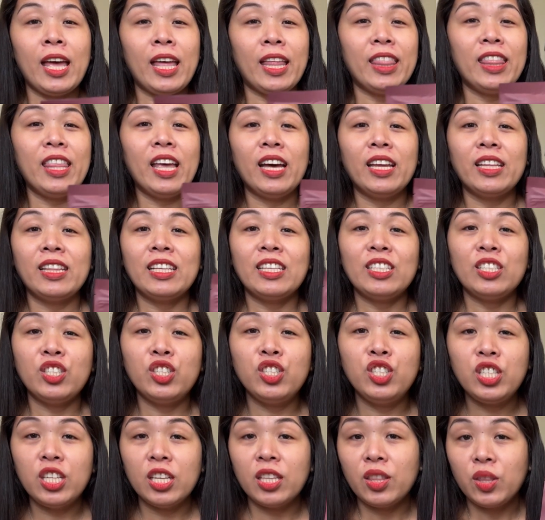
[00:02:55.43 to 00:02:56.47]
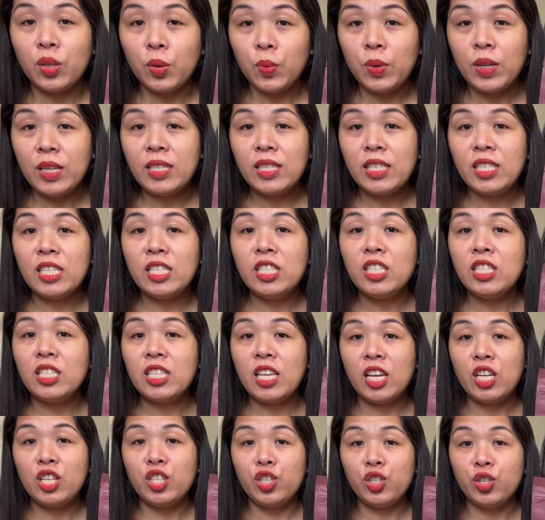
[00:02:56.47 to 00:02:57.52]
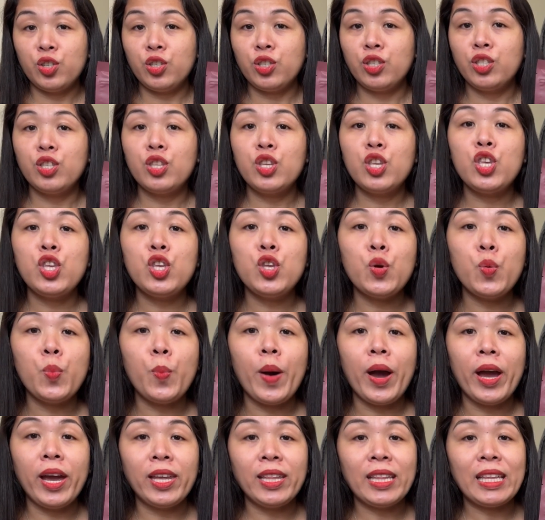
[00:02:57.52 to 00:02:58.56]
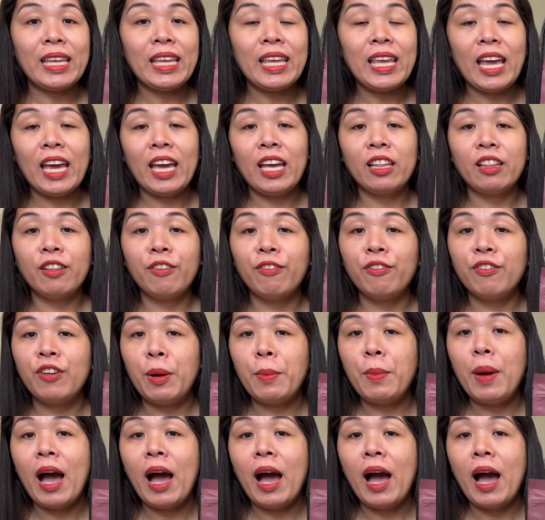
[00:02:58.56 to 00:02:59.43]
that jittery sensations you might get from